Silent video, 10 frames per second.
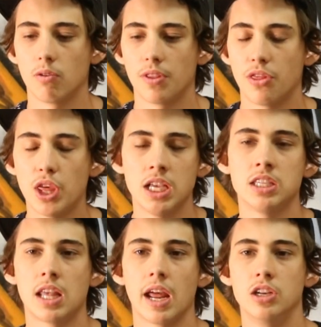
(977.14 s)
the
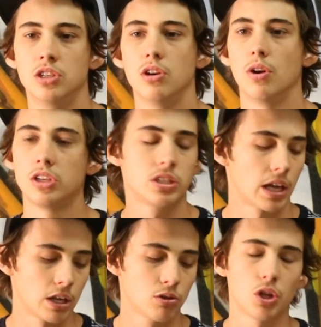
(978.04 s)
things that I do. It's
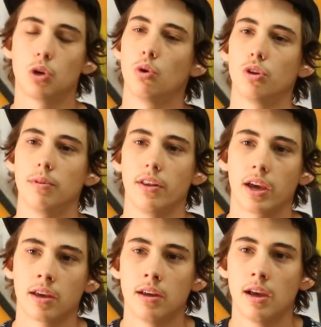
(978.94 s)
like, it's really cool to me.
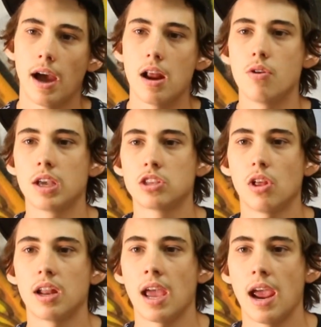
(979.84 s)
Like I know it gets a
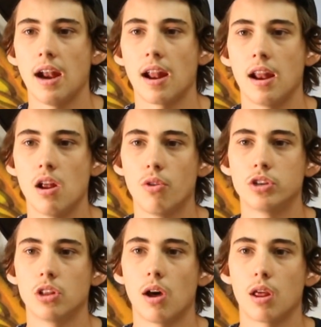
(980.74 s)
lot of hate, and I know
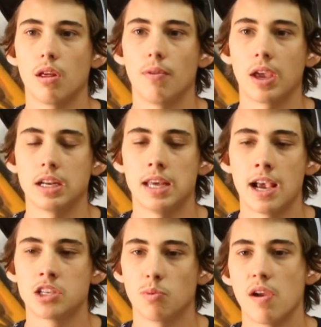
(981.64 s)
there's a lot of like, it
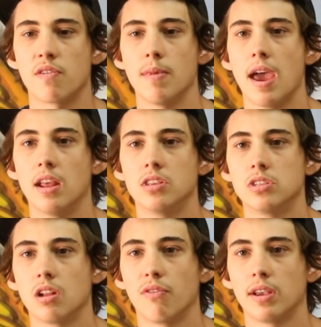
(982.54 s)
takes away from edits and
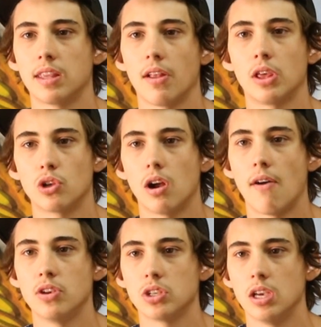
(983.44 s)
stuff like that. Like there
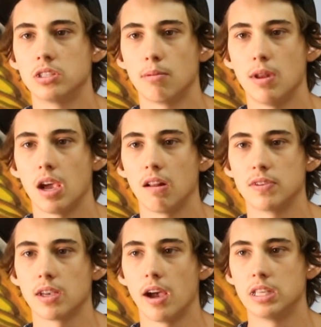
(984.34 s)
obviously is some
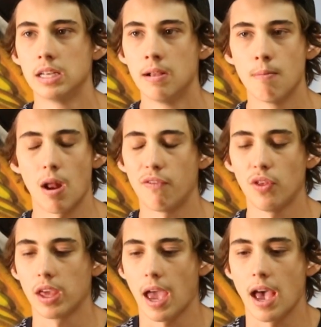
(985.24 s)
negative sides, but I
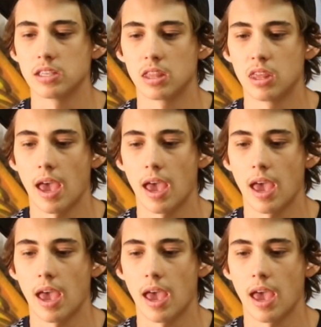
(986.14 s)
feel like as a